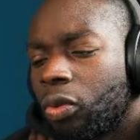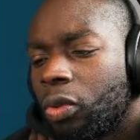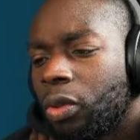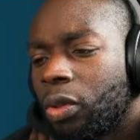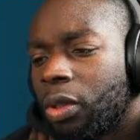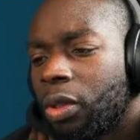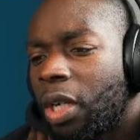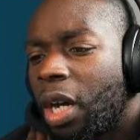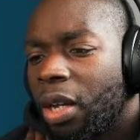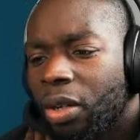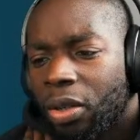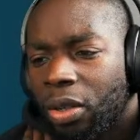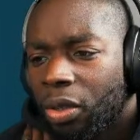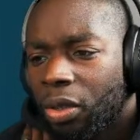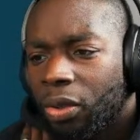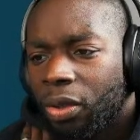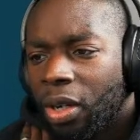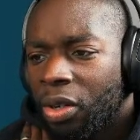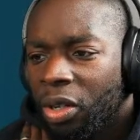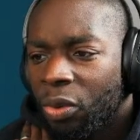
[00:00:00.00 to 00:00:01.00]
I don't
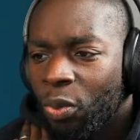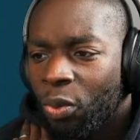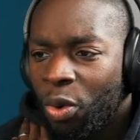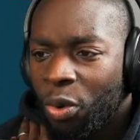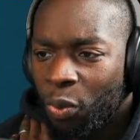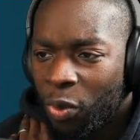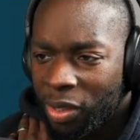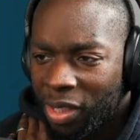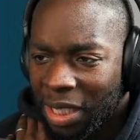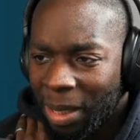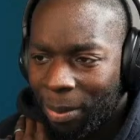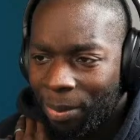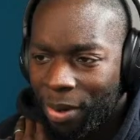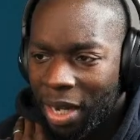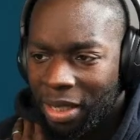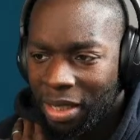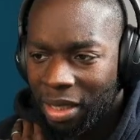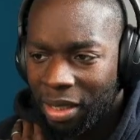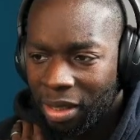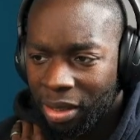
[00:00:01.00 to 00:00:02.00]
know. I don't know what's
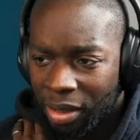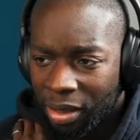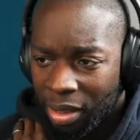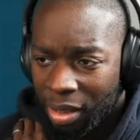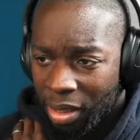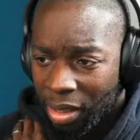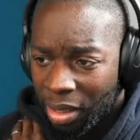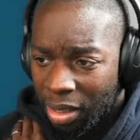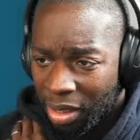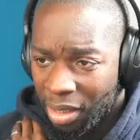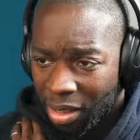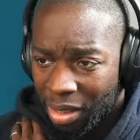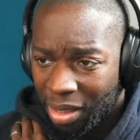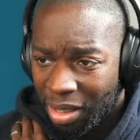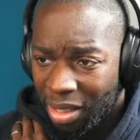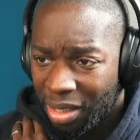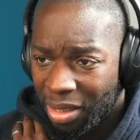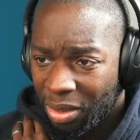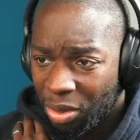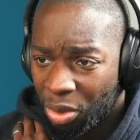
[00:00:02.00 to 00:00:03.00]
separating
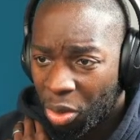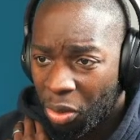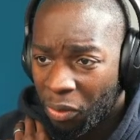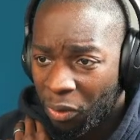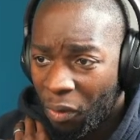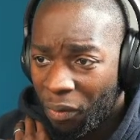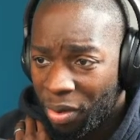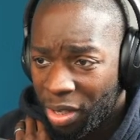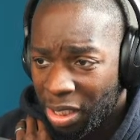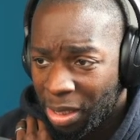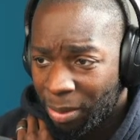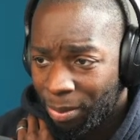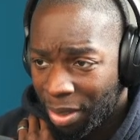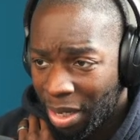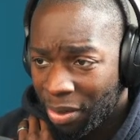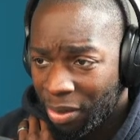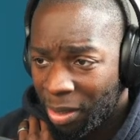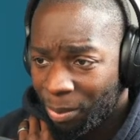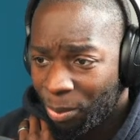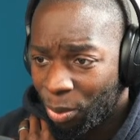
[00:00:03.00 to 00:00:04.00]
these two. So if confidence and
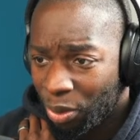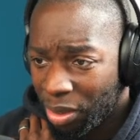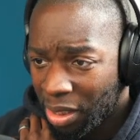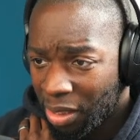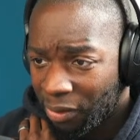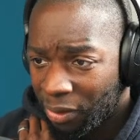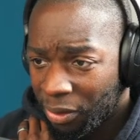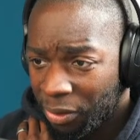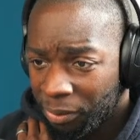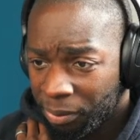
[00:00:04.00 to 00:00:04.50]
brownie are more than 0,